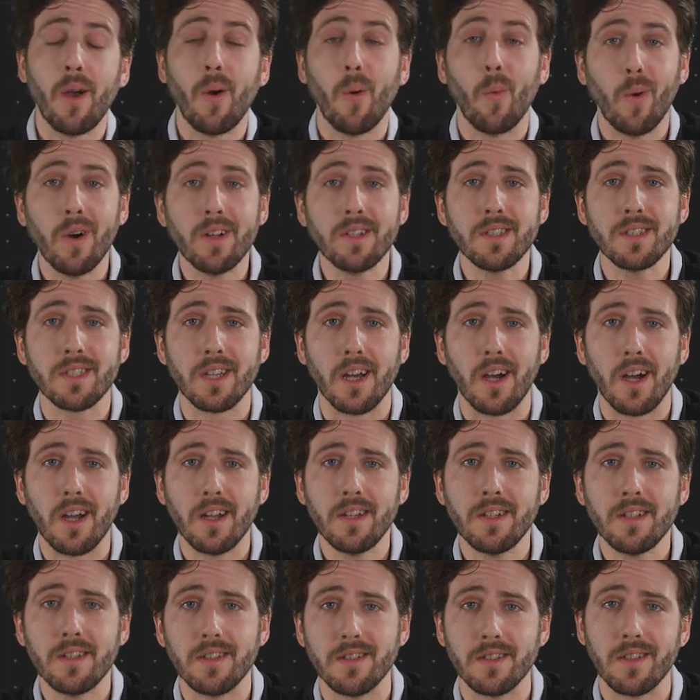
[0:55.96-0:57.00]
One
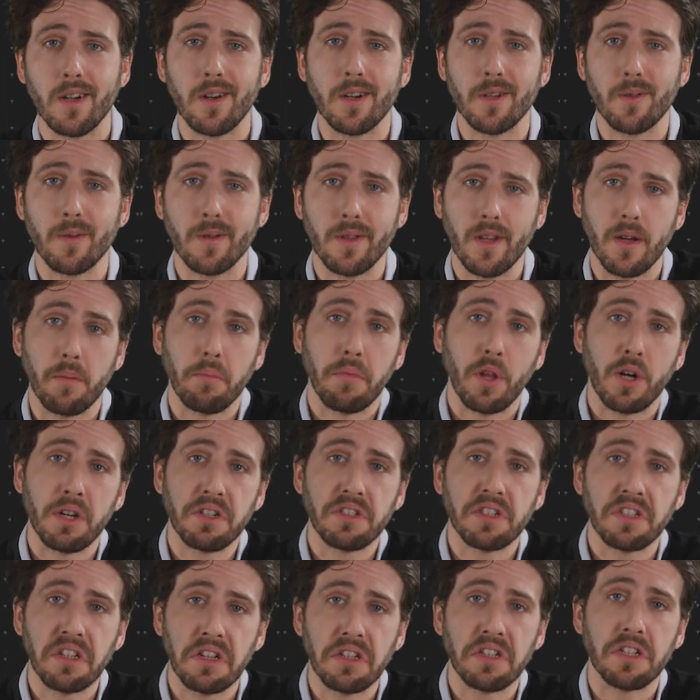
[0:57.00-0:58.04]
side is arguing that
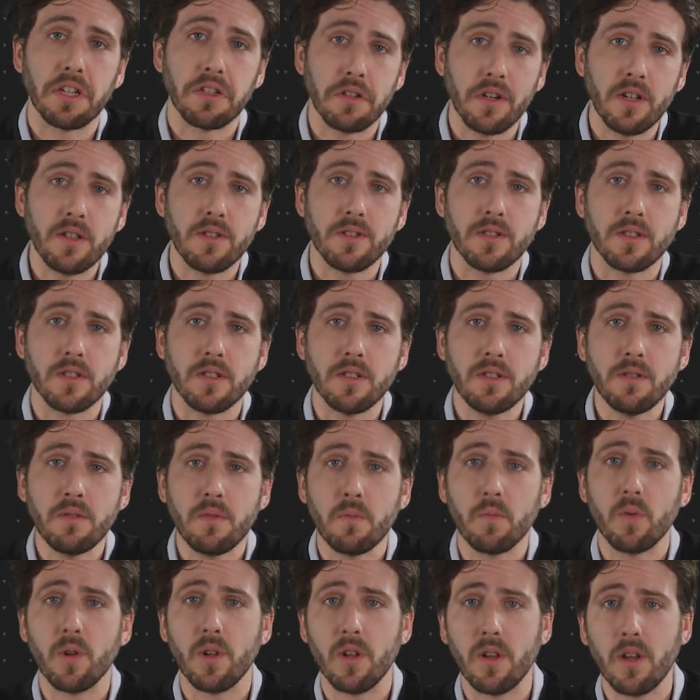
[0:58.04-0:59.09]
blockchain technology
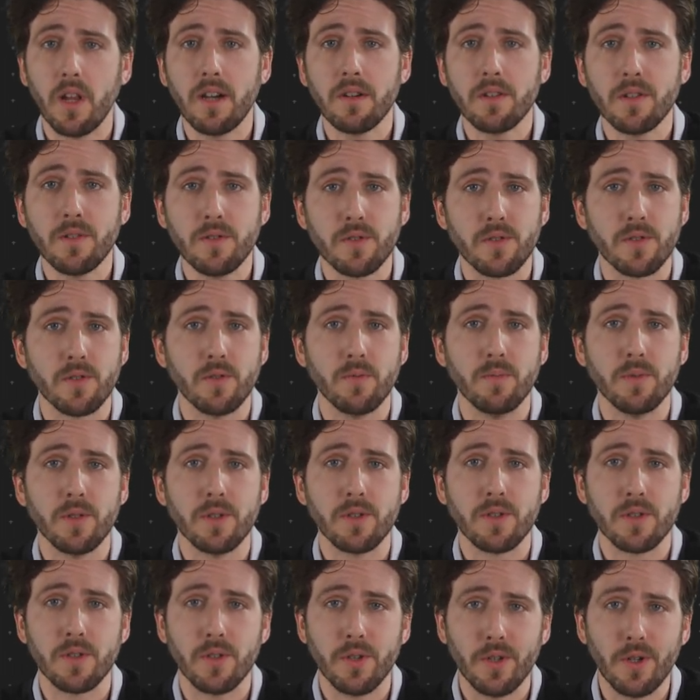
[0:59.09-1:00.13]
will allow
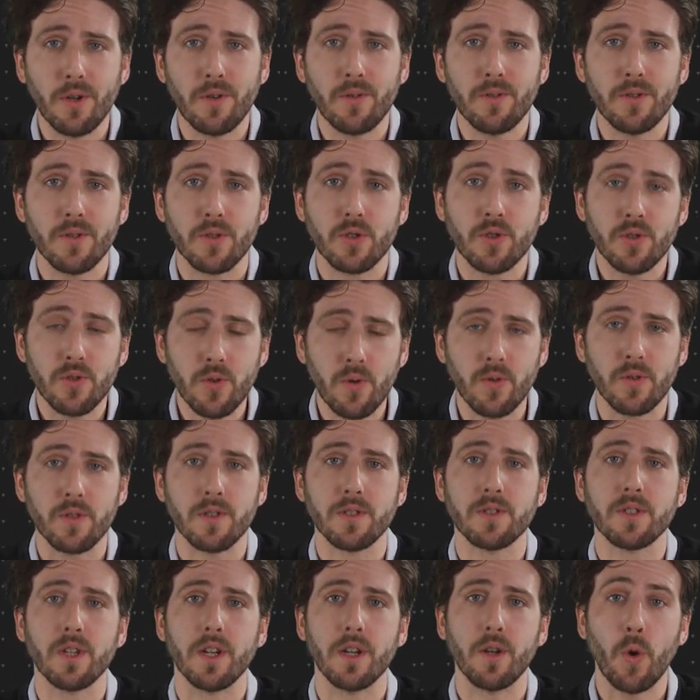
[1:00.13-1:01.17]
consumers to know the
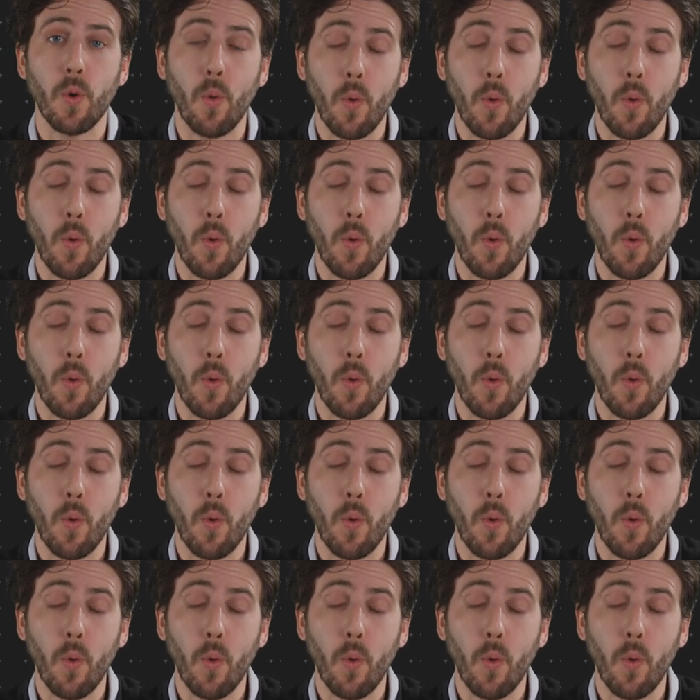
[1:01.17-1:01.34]
source and